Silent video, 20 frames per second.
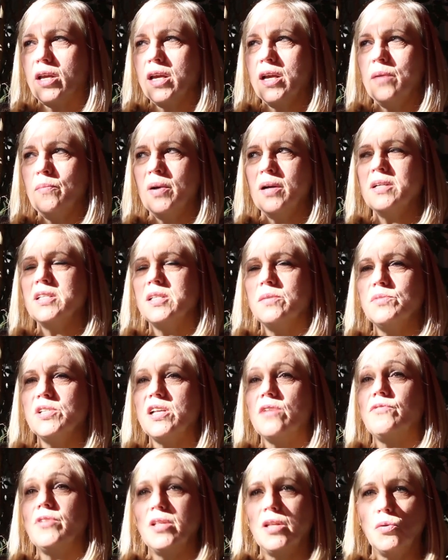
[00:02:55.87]
amongst
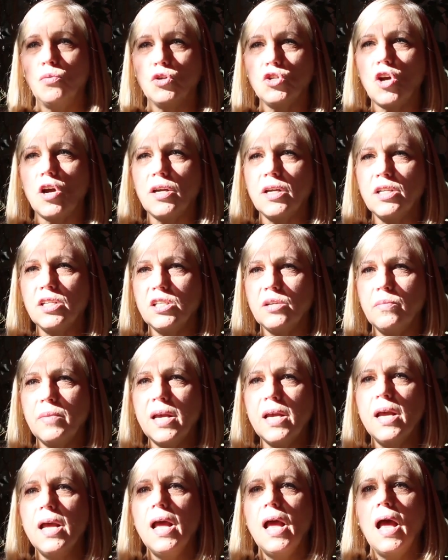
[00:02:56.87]
themselves, and they were talking to
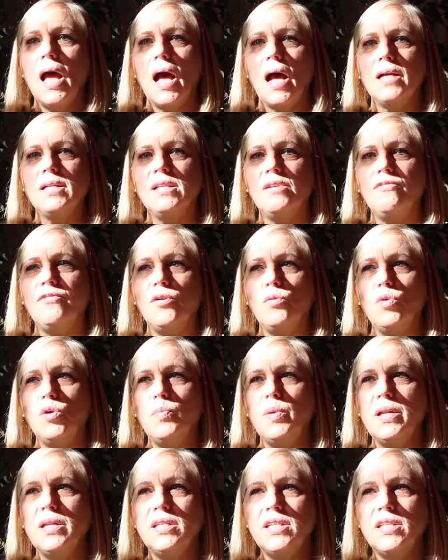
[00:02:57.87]
me as if it would be